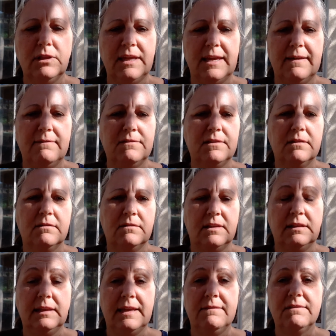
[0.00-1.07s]
leaves,
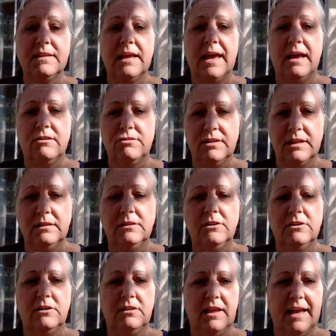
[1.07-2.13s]
the leaves that actually
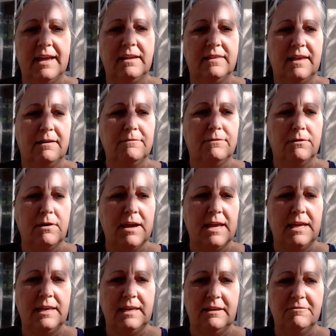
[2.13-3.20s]
look like that
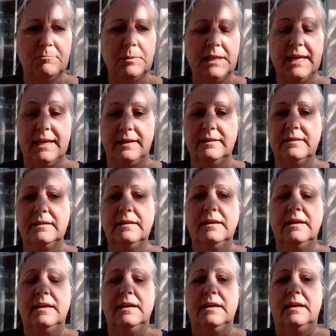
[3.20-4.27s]
variety of plant,
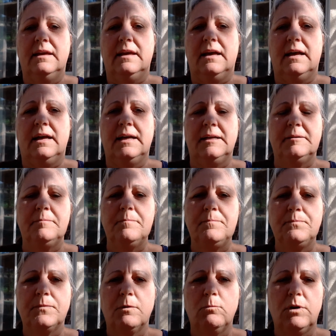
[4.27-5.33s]

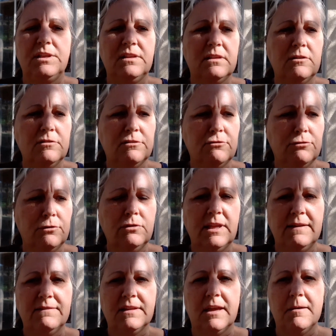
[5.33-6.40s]
once those true
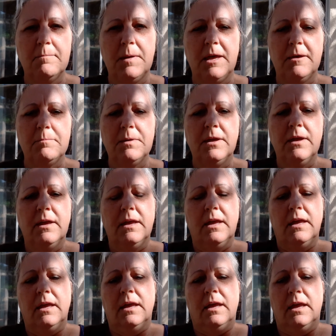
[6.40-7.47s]
leaves come up,
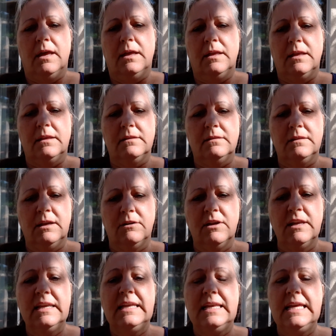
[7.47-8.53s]
they're
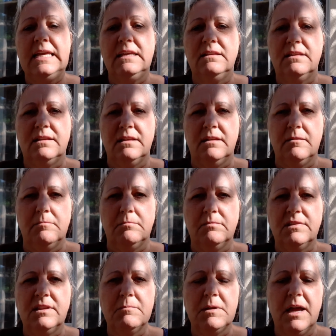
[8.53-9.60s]
going to need some
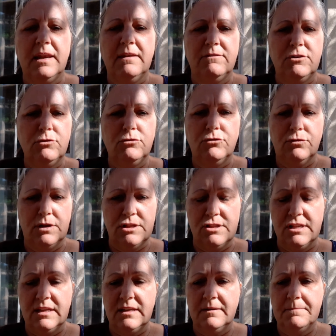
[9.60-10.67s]
kind of
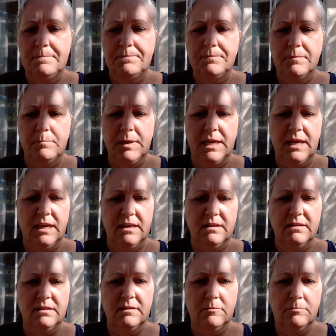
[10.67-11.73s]
nutrition,
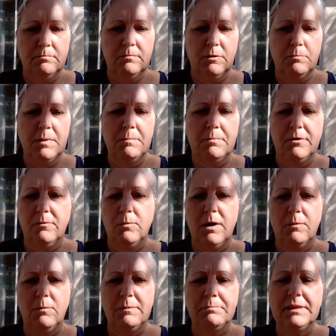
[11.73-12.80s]
because remember,
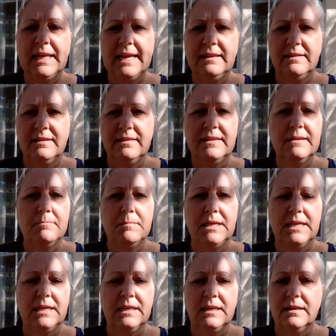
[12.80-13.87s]
what we planted them
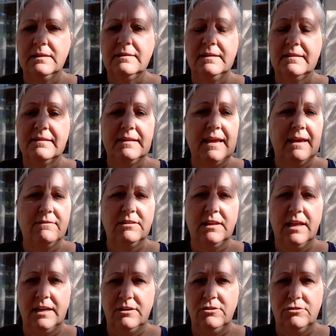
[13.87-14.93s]
in doesn't have a
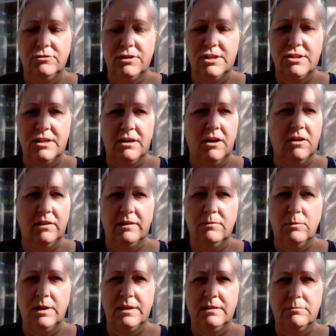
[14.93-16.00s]
lot of nutrition. All it
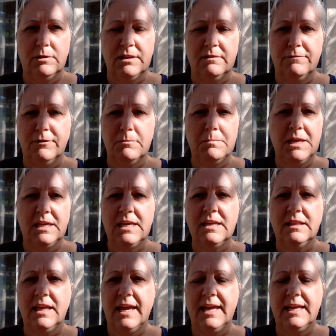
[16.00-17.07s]
was
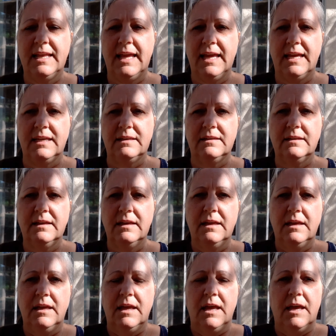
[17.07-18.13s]
vermiculite and
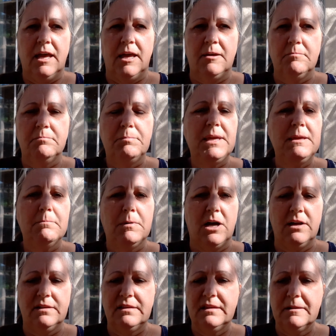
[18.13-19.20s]
peat
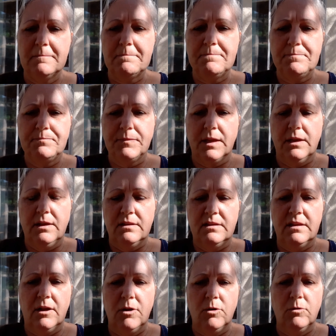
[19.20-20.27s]
moss.
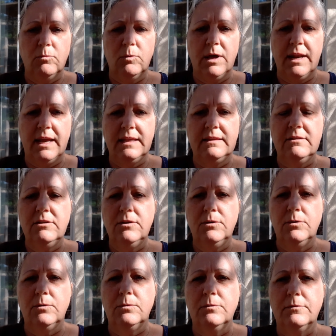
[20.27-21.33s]
So what I
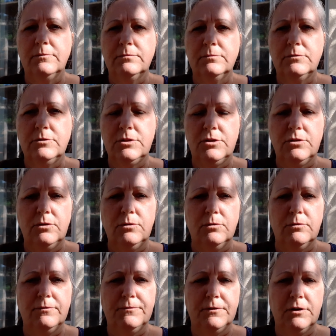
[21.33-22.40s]
do
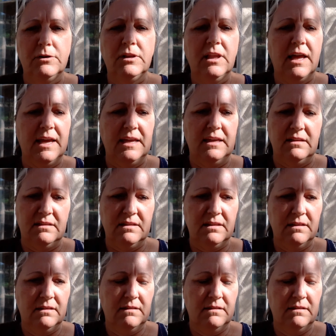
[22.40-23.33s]
to fertilize